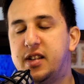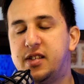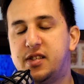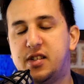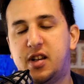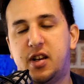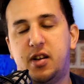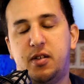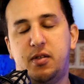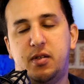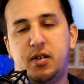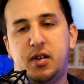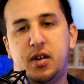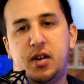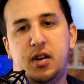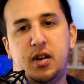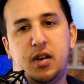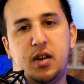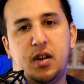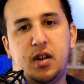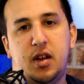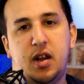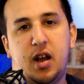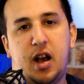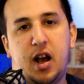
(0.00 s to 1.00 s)
So,
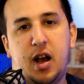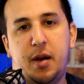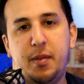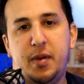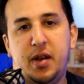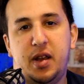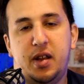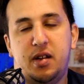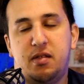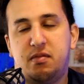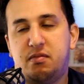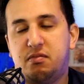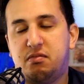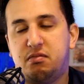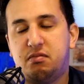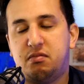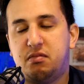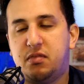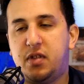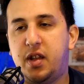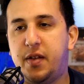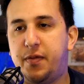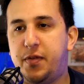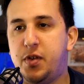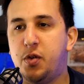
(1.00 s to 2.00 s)
I mean,
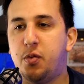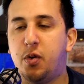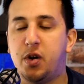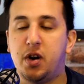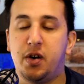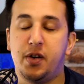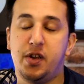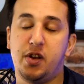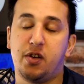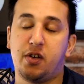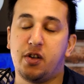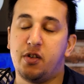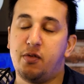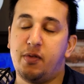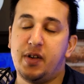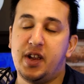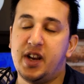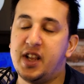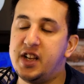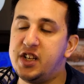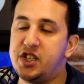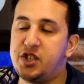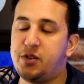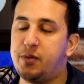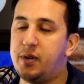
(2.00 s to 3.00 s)
if you want to, you could read
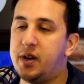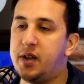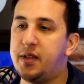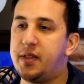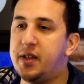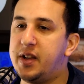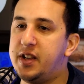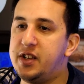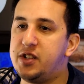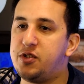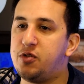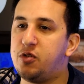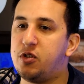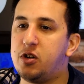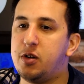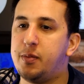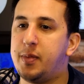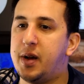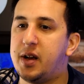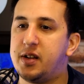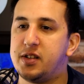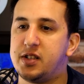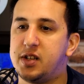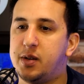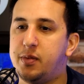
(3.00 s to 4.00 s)
into it that he's talking
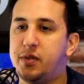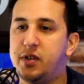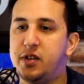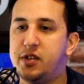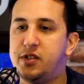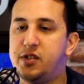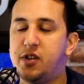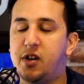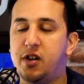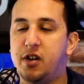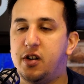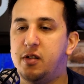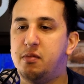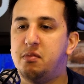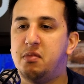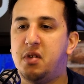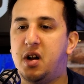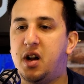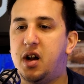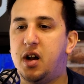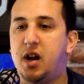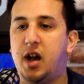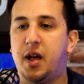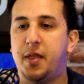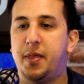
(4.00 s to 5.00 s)
about someone at Tottenham,
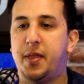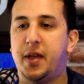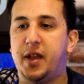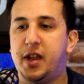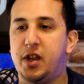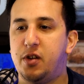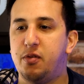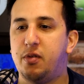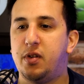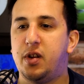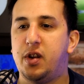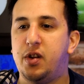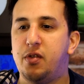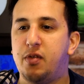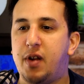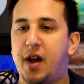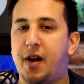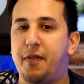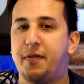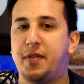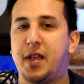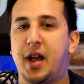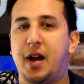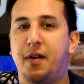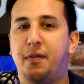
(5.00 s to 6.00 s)
but I think you would you'd
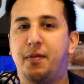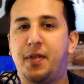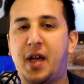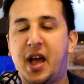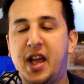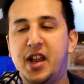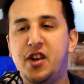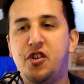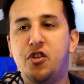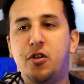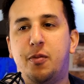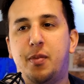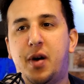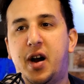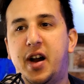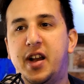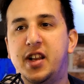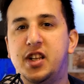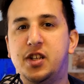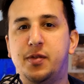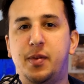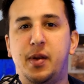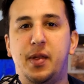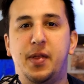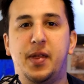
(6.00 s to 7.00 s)
have to have that in your mind
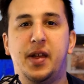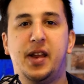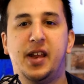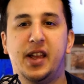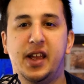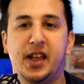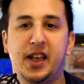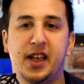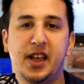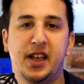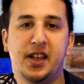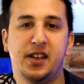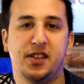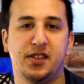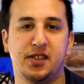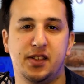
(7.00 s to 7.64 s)
to be thinking ears